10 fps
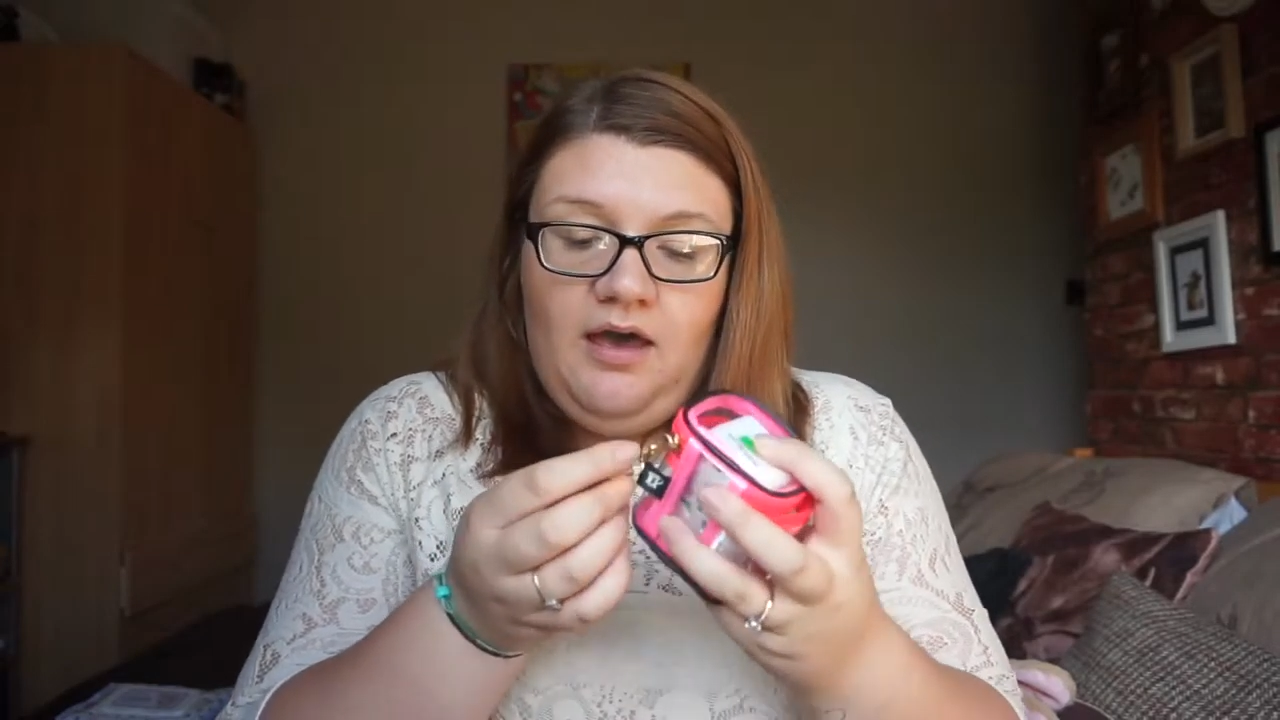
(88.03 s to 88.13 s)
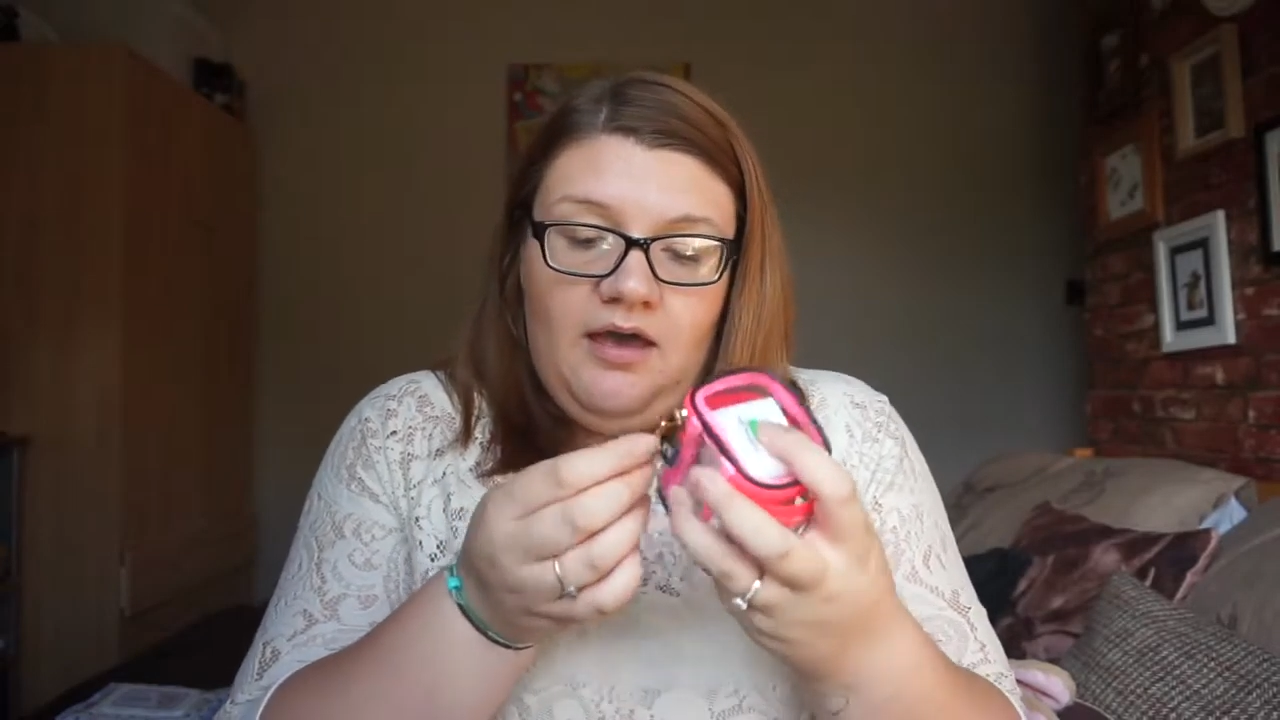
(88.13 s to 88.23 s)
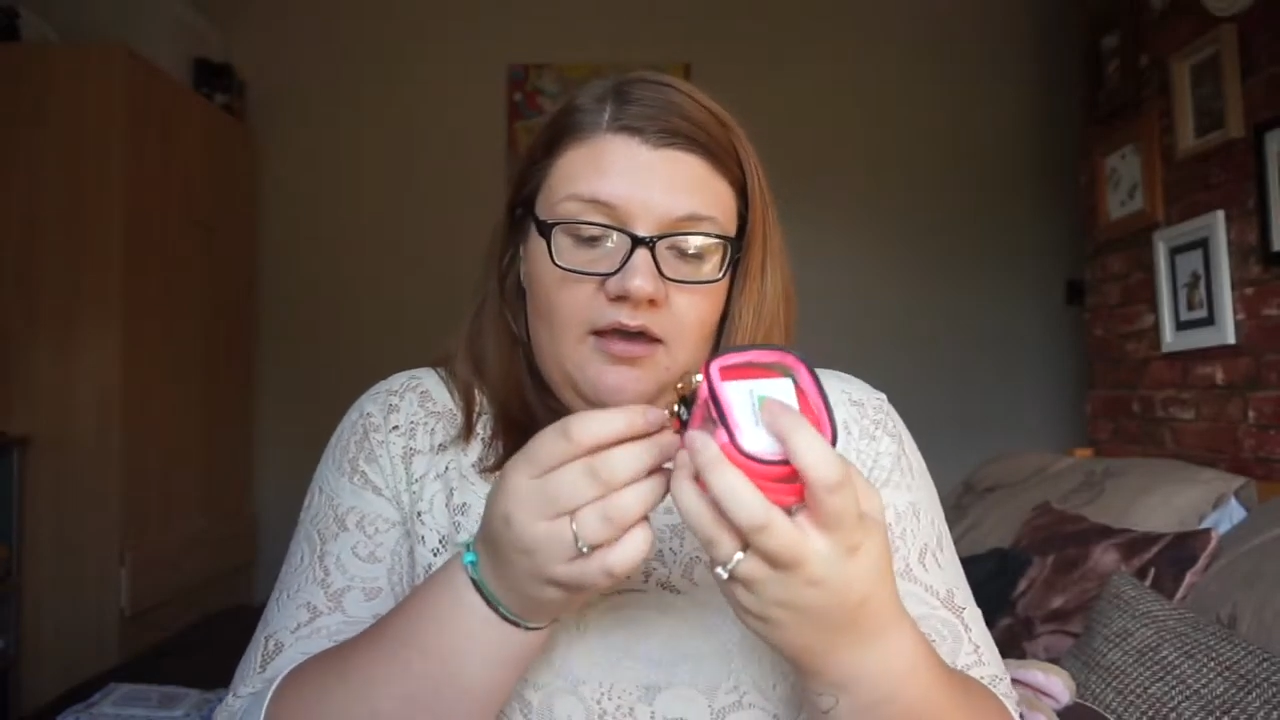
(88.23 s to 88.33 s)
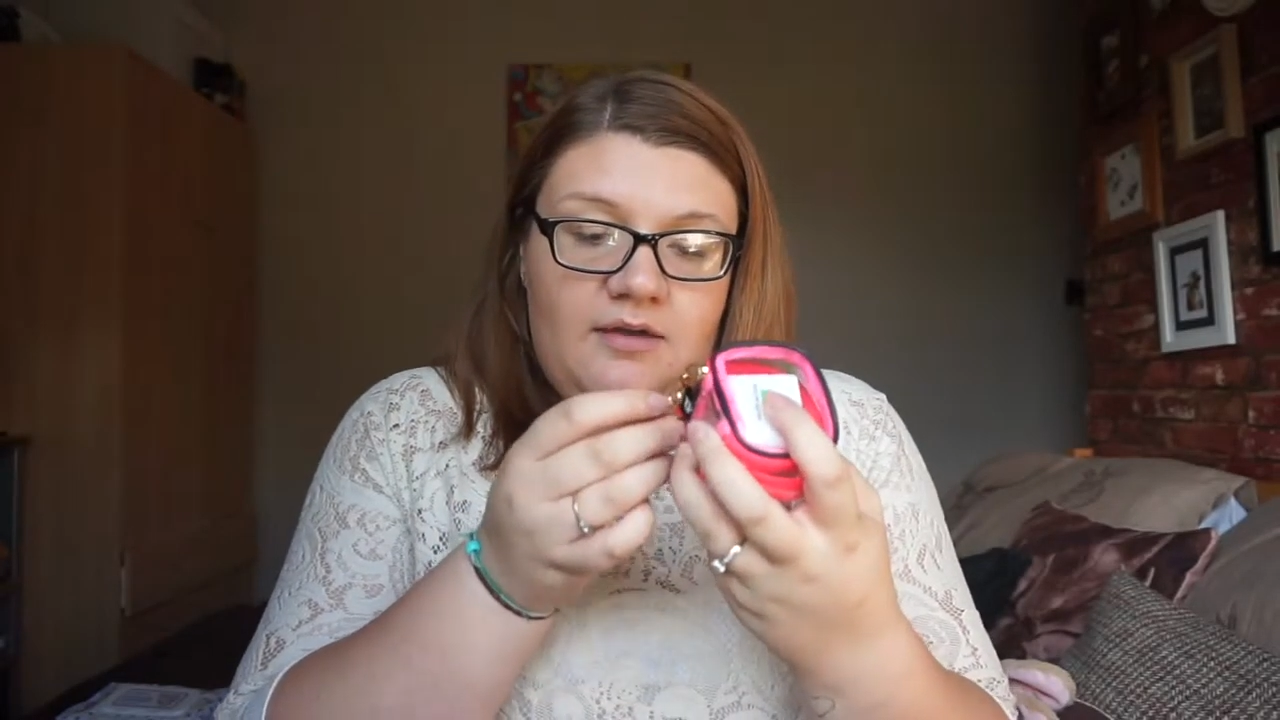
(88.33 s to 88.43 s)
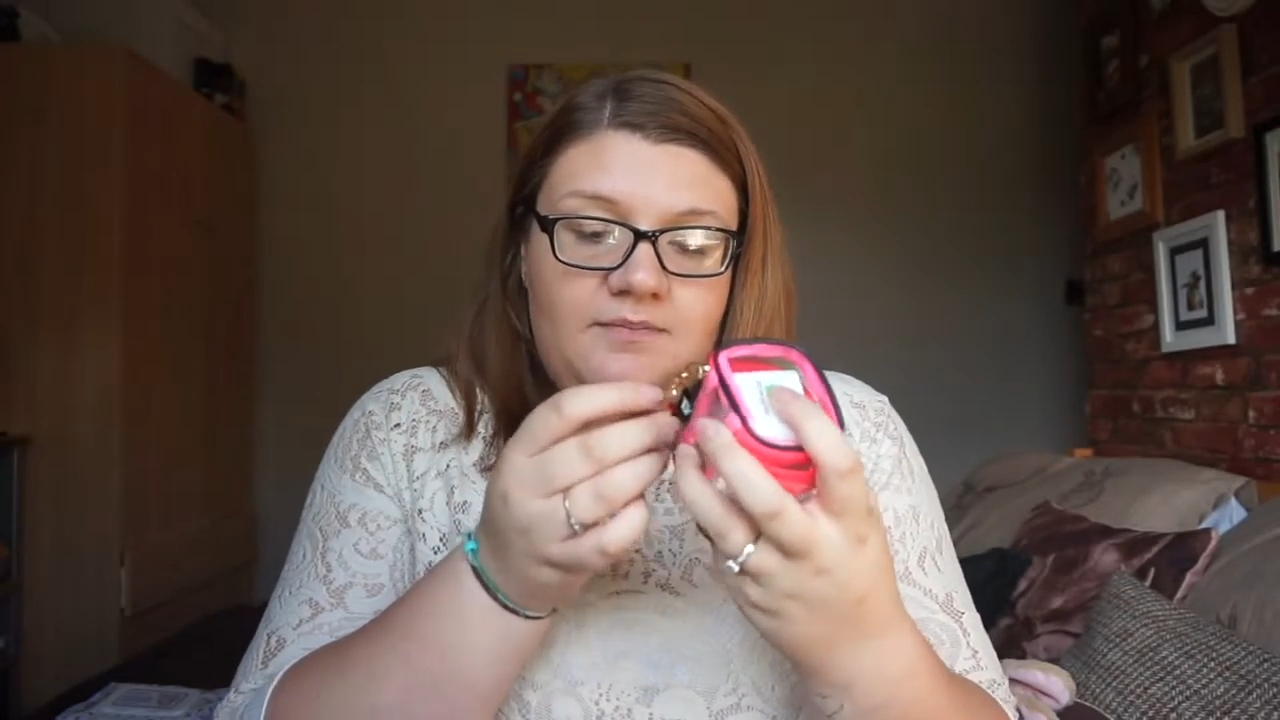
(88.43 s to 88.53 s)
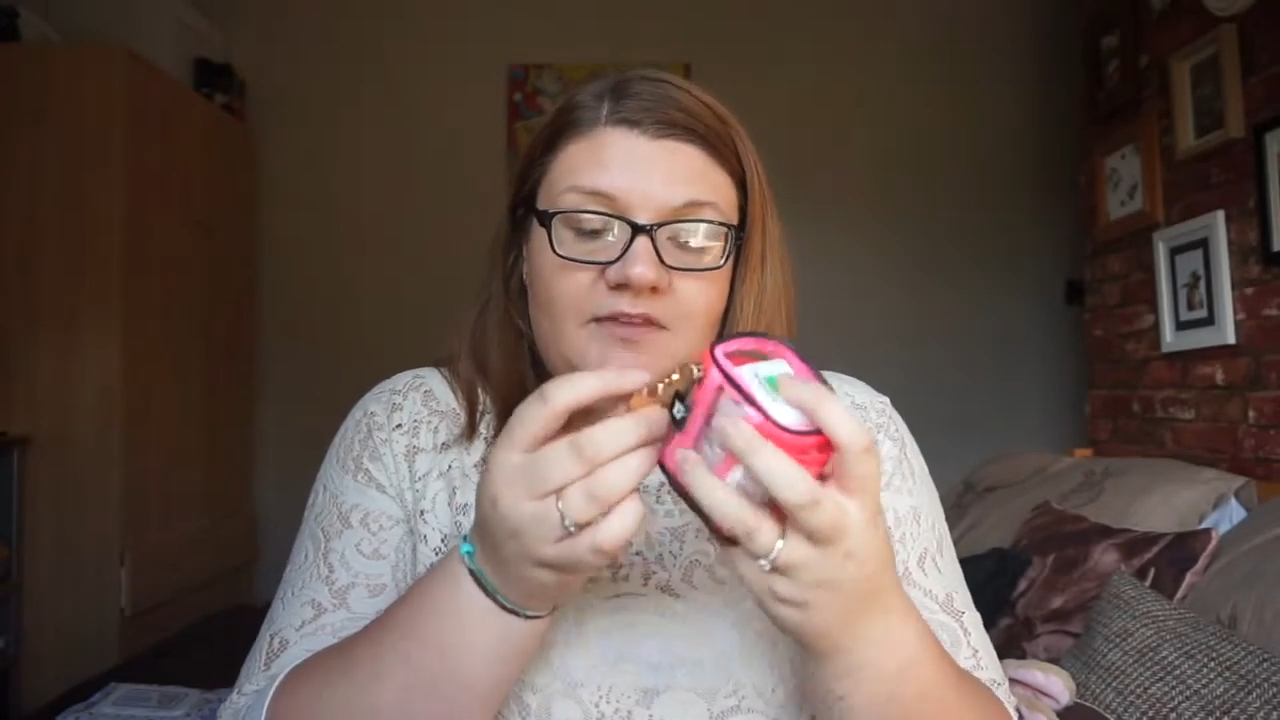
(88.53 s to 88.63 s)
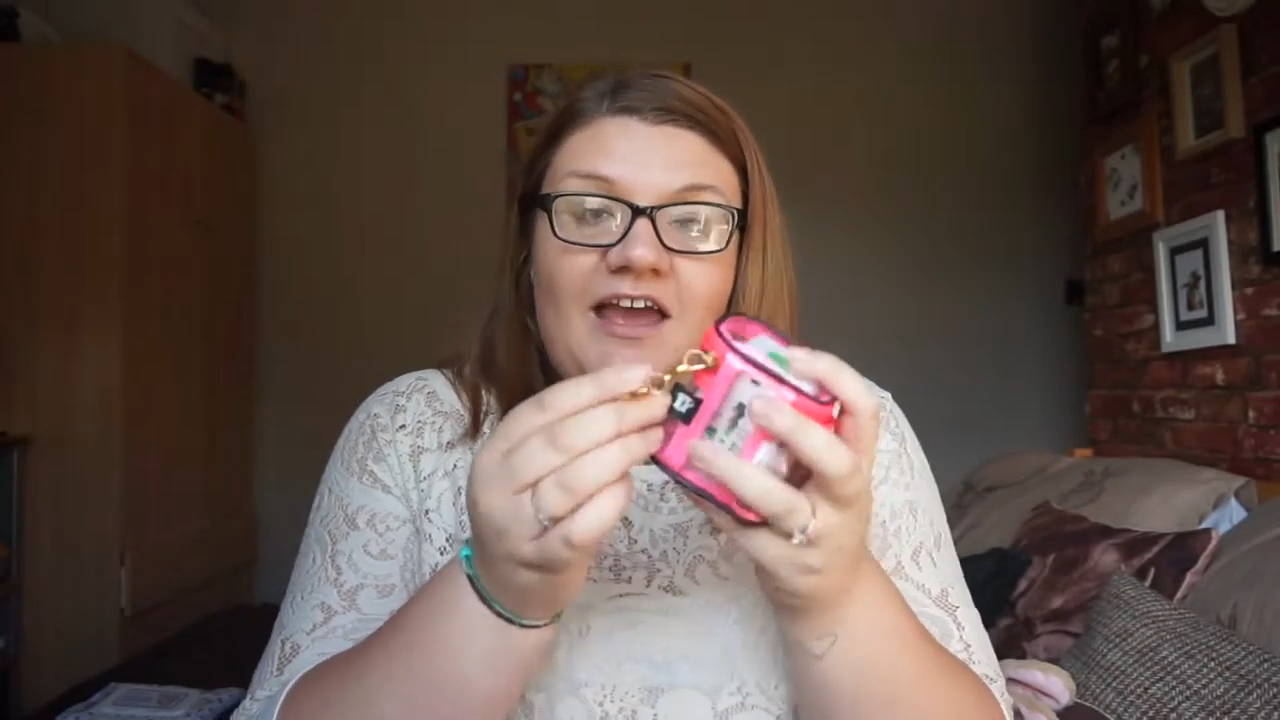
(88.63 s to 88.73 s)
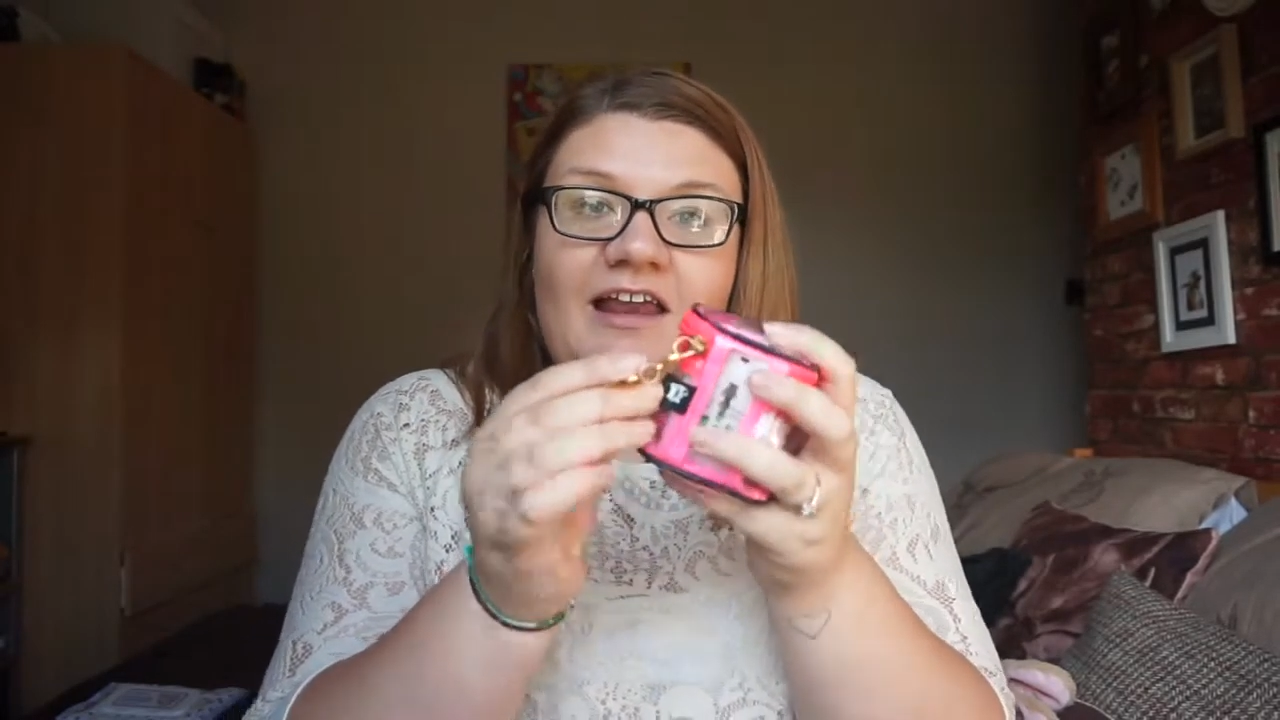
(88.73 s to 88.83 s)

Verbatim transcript: um, yeah,